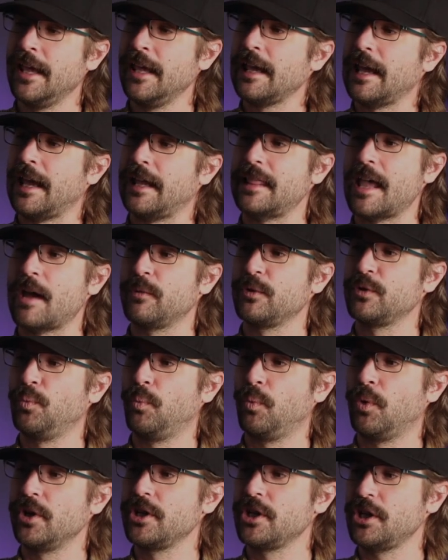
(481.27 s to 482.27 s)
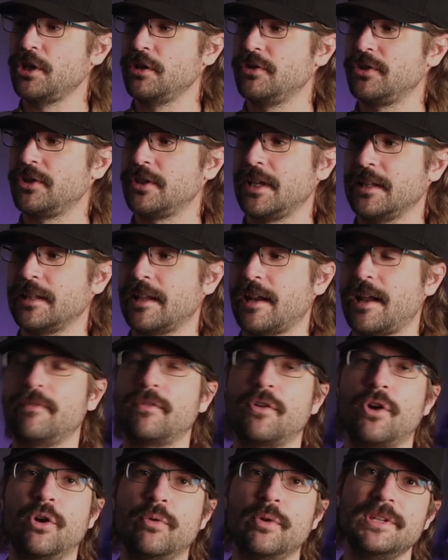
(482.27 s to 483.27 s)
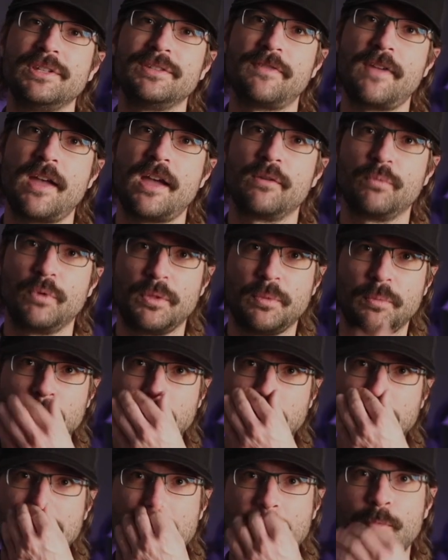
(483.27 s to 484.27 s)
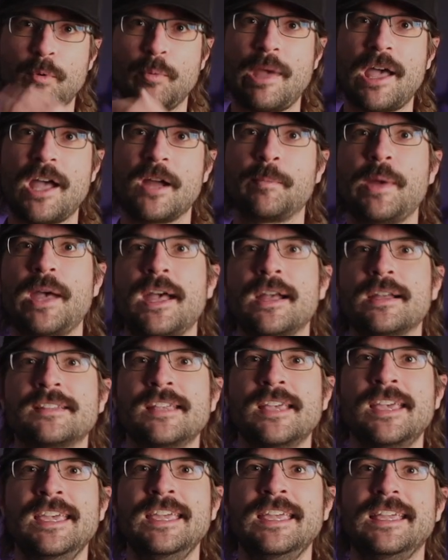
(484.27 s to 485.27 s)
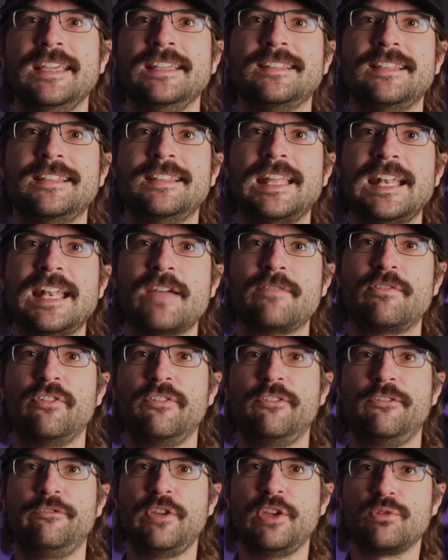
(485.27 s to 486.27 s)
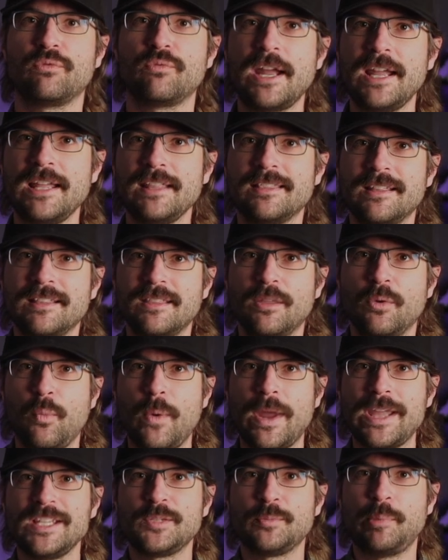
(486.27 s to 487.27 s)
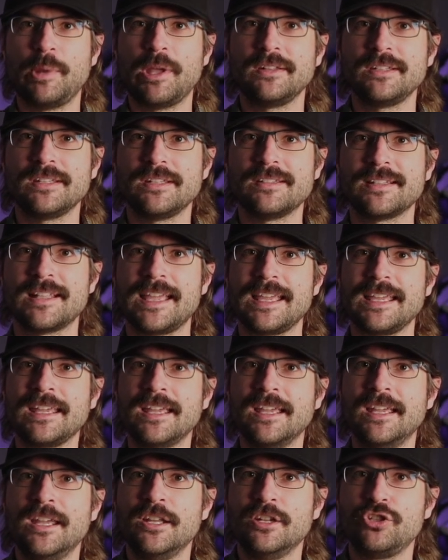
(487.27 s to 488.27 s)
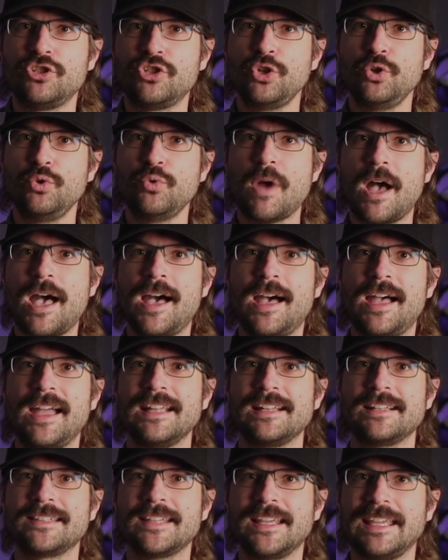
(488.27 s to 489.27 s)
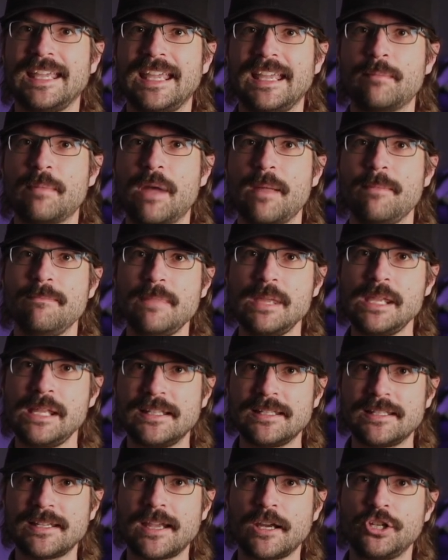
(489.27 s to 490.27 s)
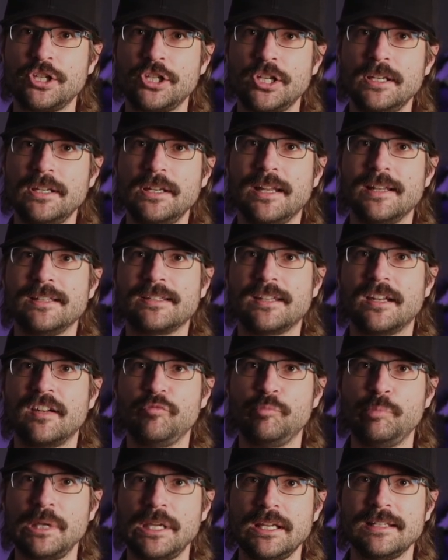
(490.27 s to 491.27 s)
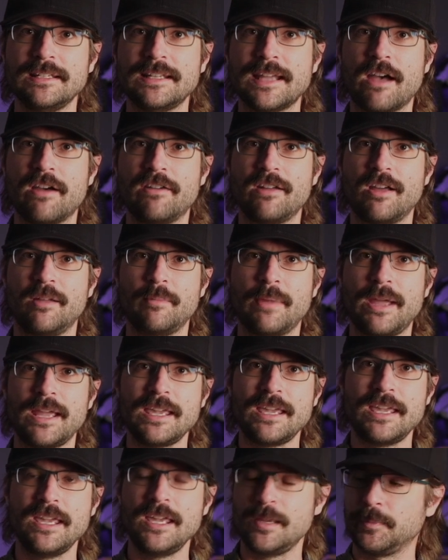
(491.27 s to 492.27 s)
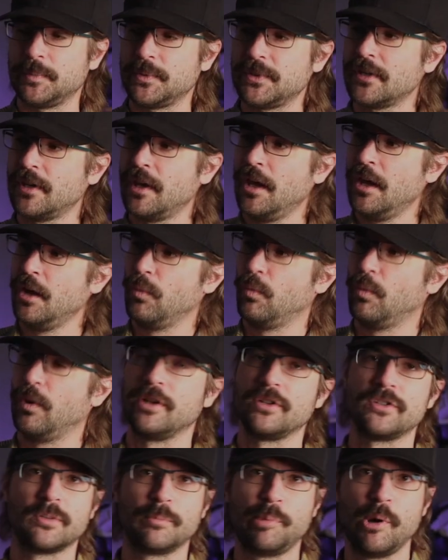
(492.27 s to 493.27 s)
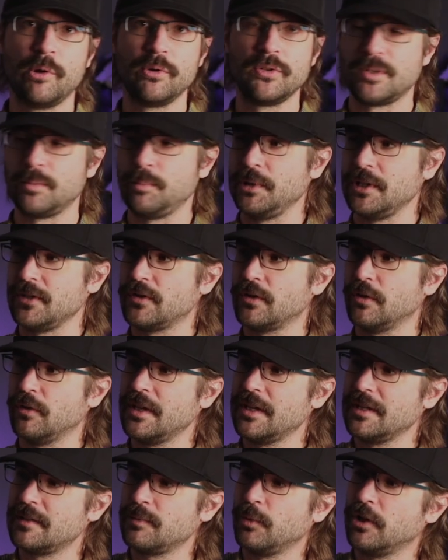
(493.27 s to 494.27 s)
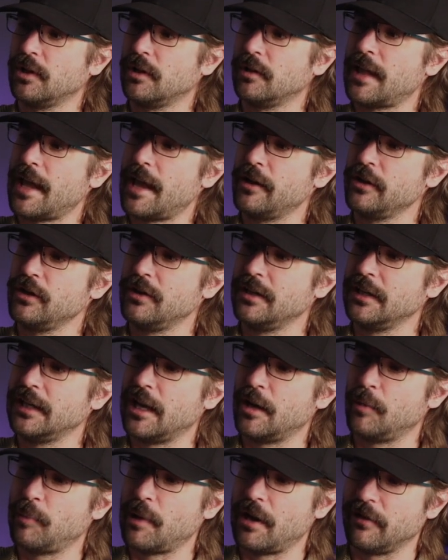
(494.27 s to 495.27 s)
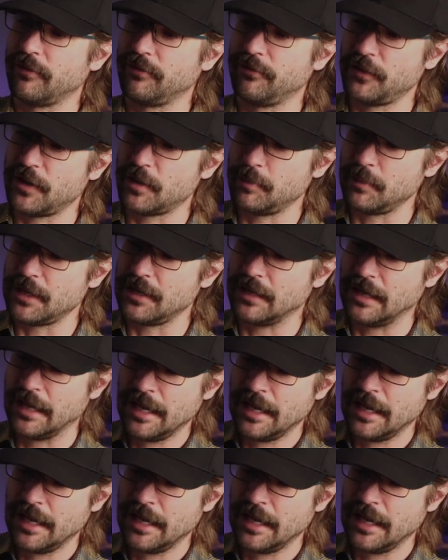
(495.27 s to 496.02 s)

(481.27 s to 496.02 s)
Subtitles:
And that was one huge thing that I've always found with camera backpacks, is that they never fit right, that the waist belt is like too high. It's like in my midsection instead of being down on my hips where it's supposed to be. So this will allow you to get a better fitment.